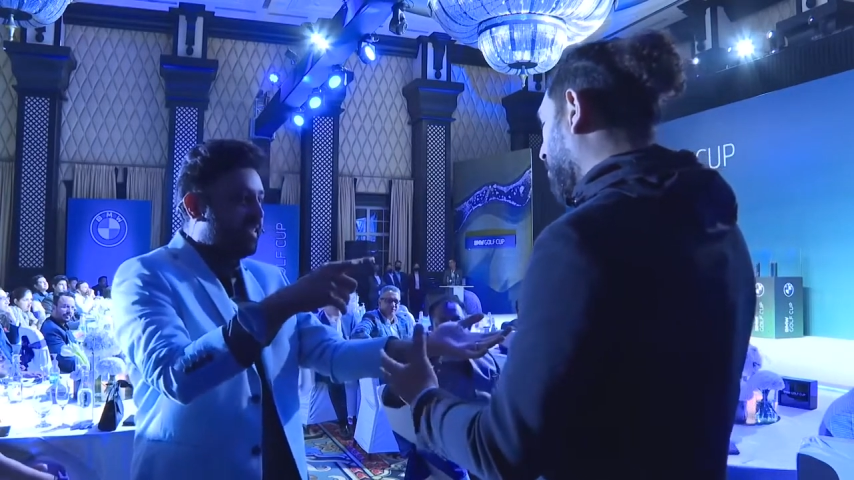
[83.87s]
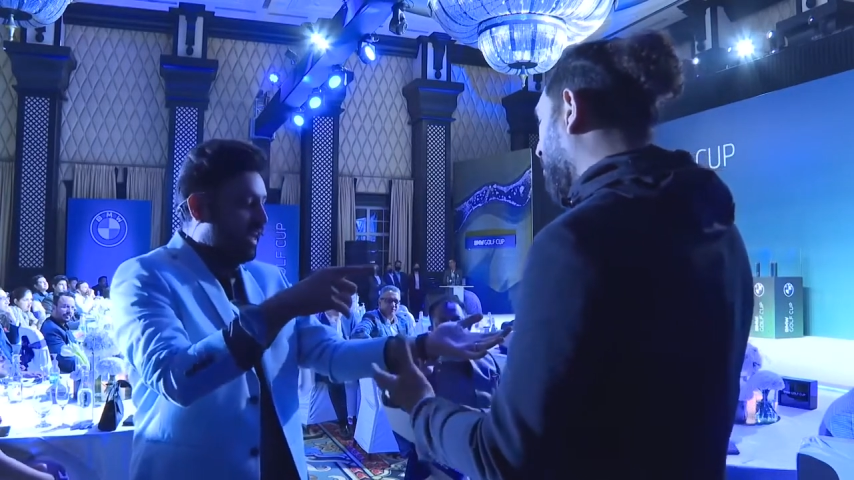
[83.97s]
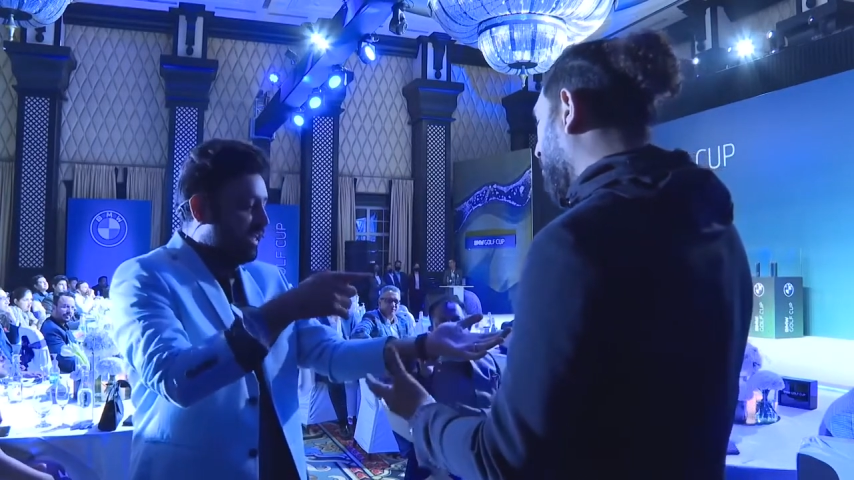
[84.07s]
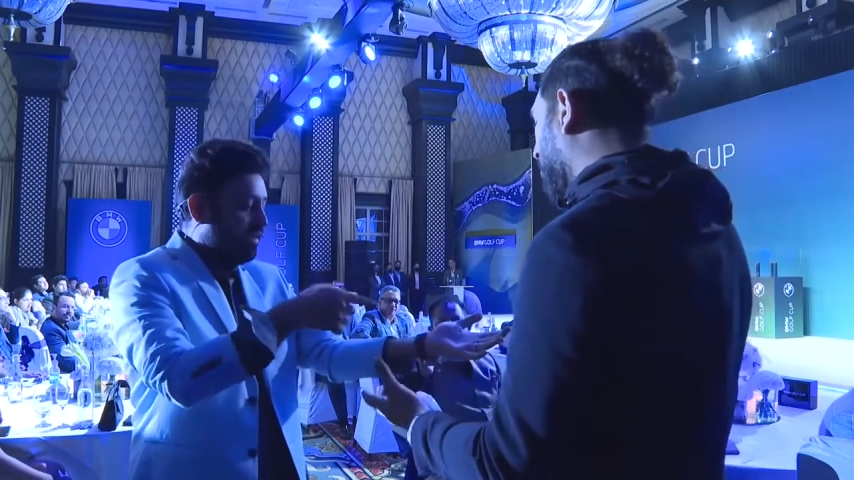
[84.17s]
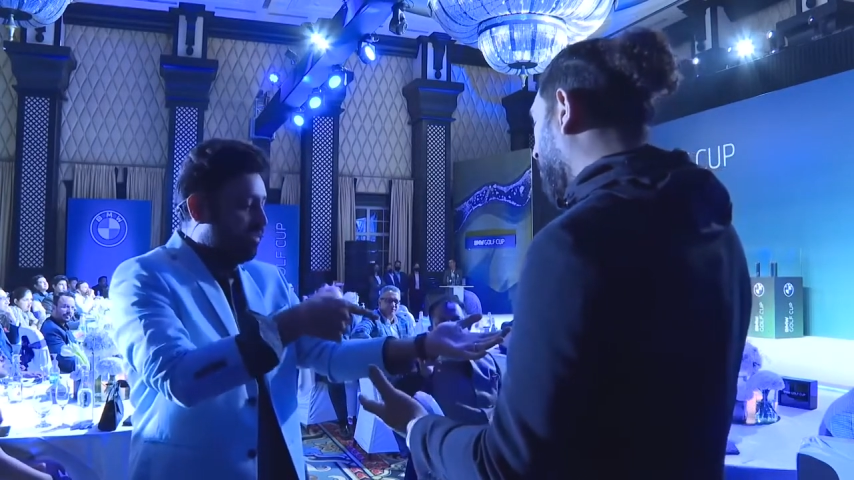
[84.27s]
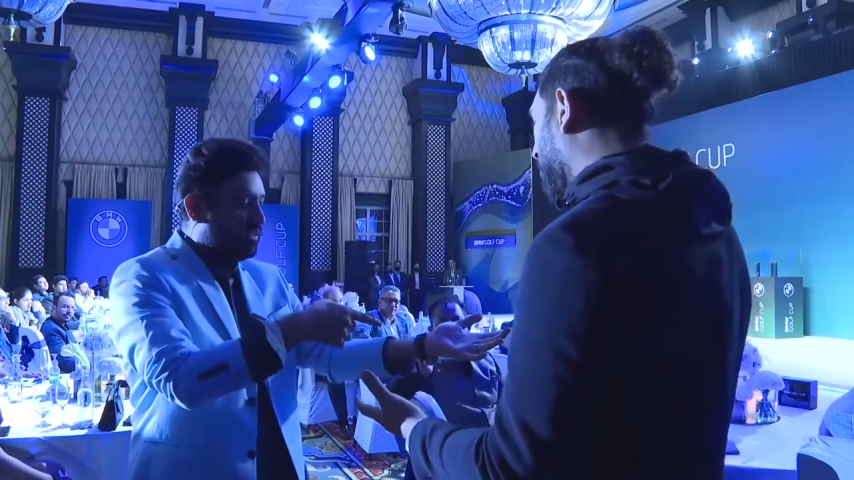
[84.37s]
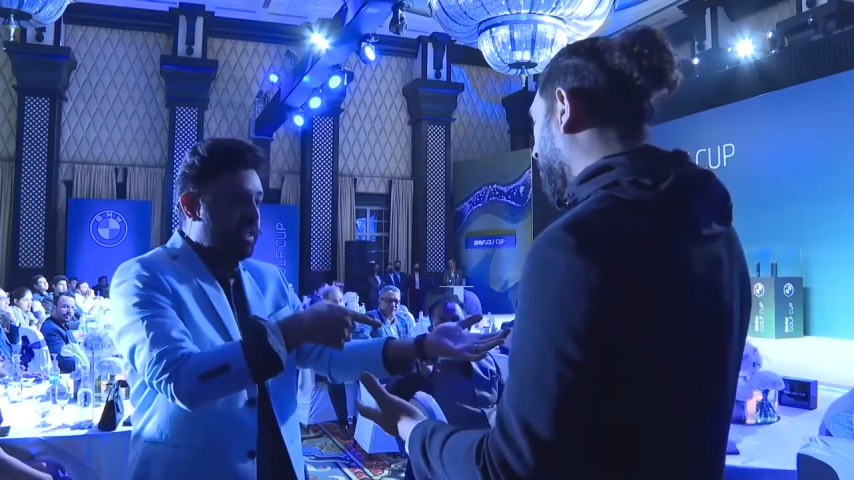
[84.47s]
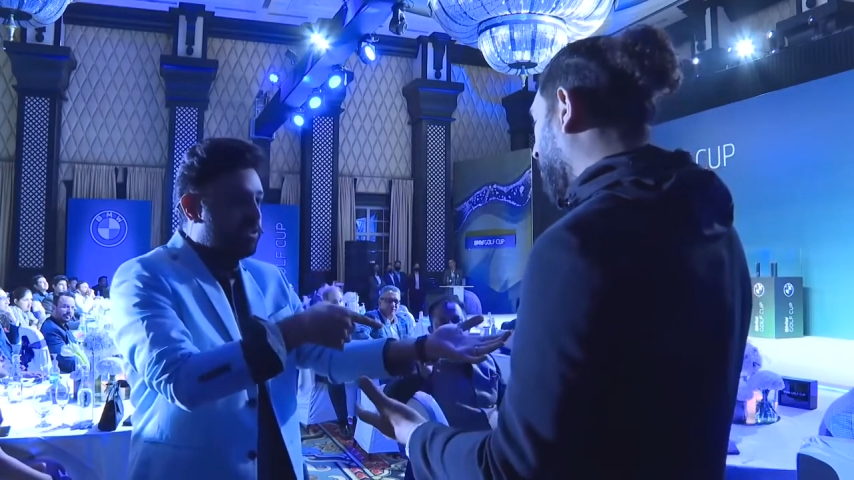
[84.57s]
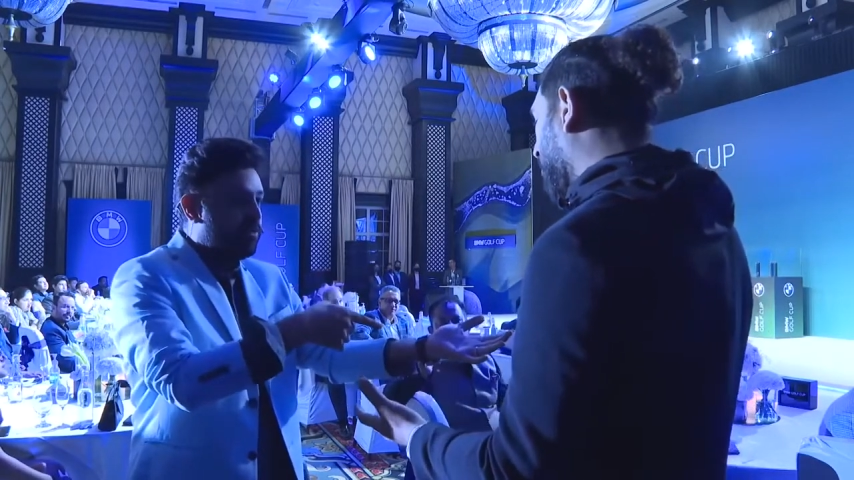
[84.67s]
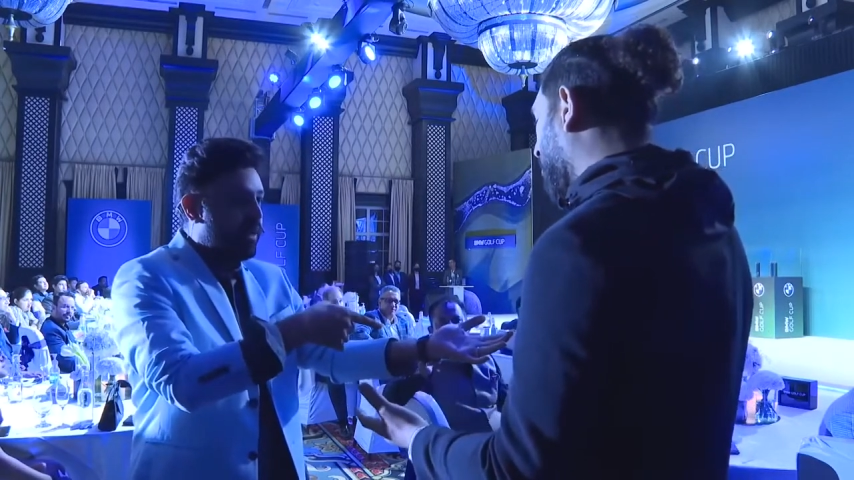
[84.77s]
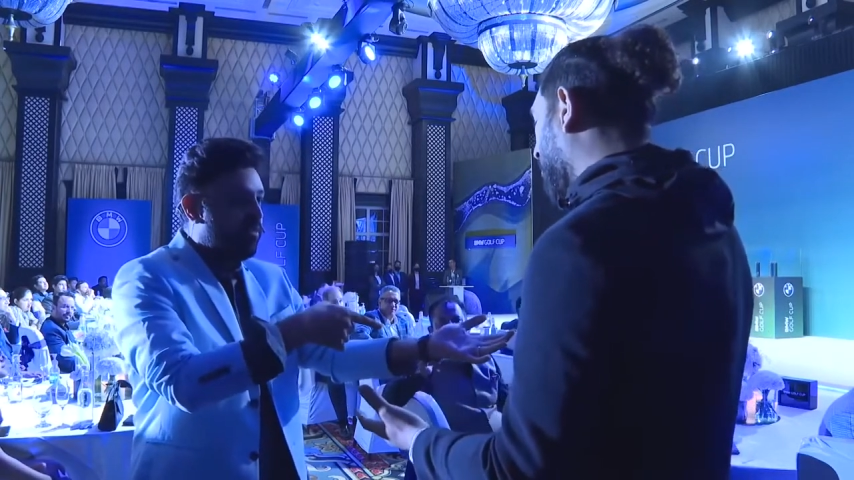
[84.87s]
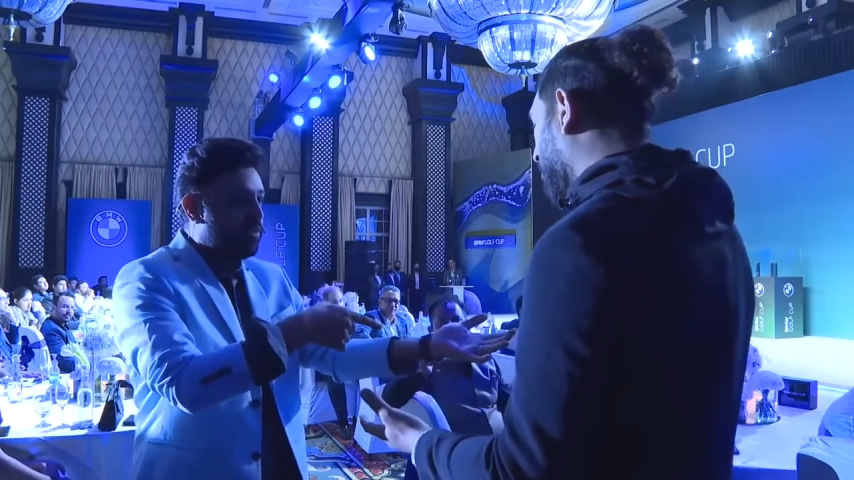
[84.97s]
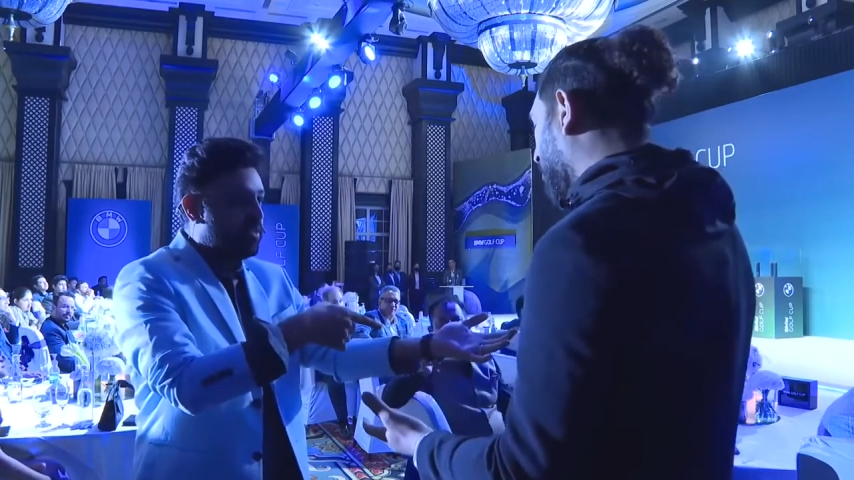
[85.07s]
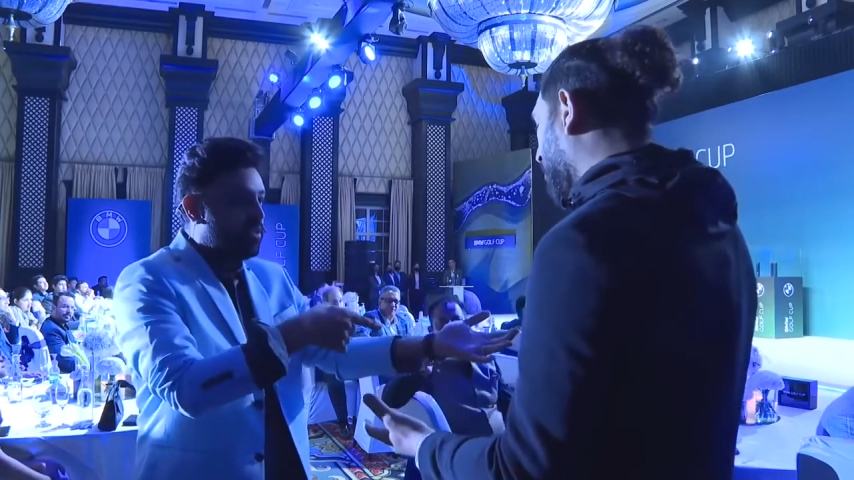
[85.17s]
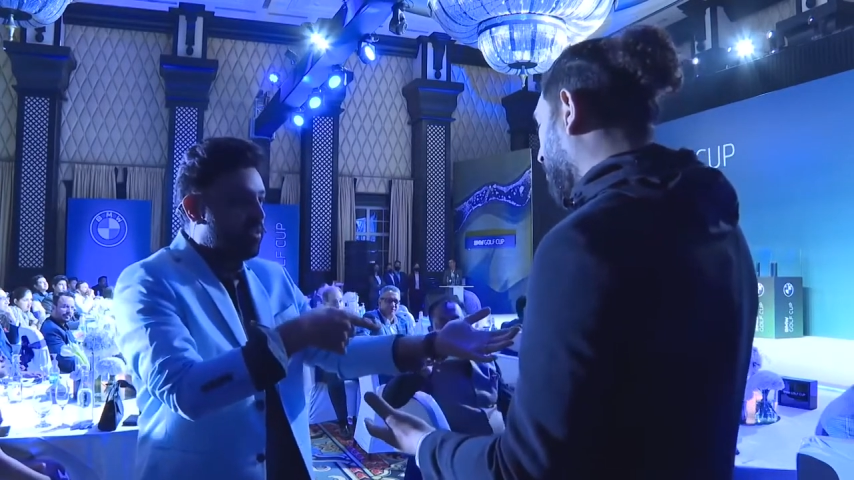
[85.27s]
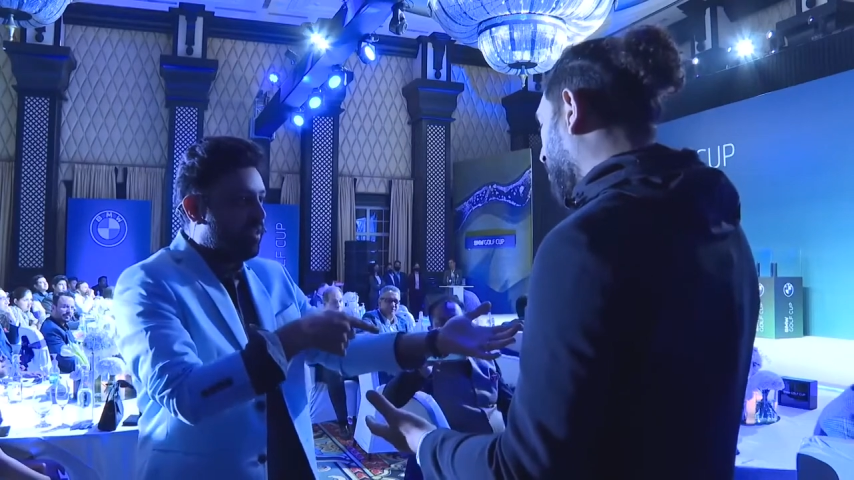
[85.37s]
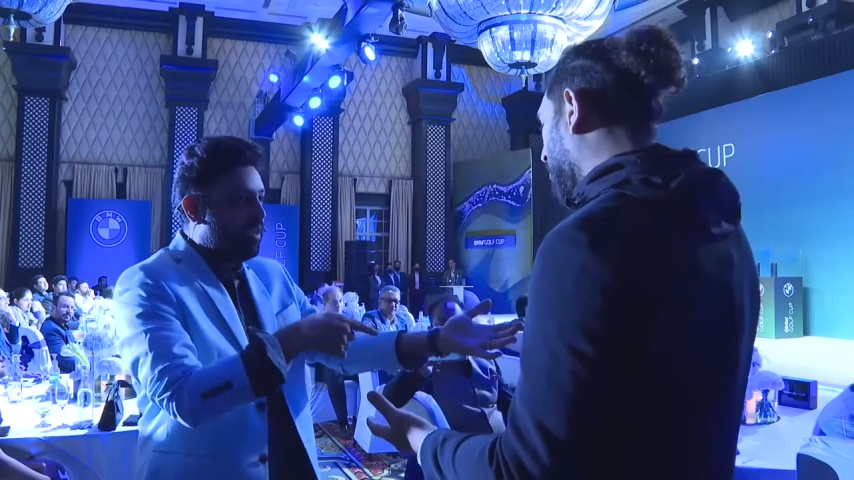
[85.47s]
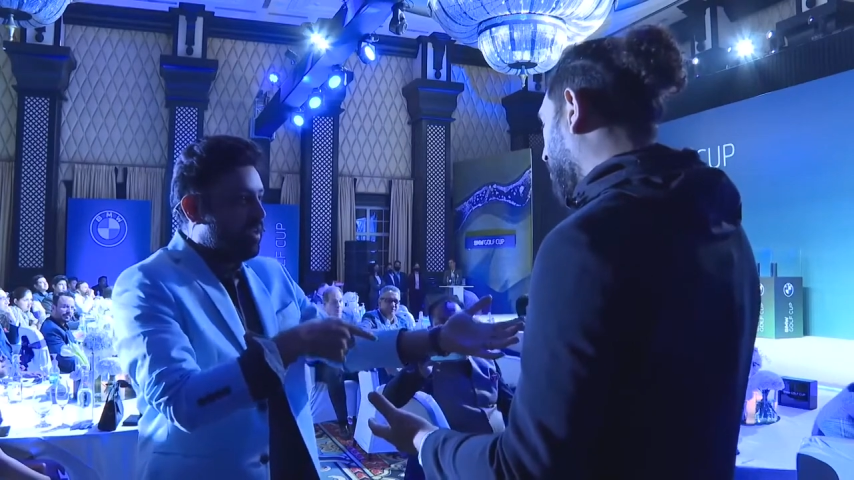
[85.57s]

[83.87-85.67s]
I never touched my watch at all.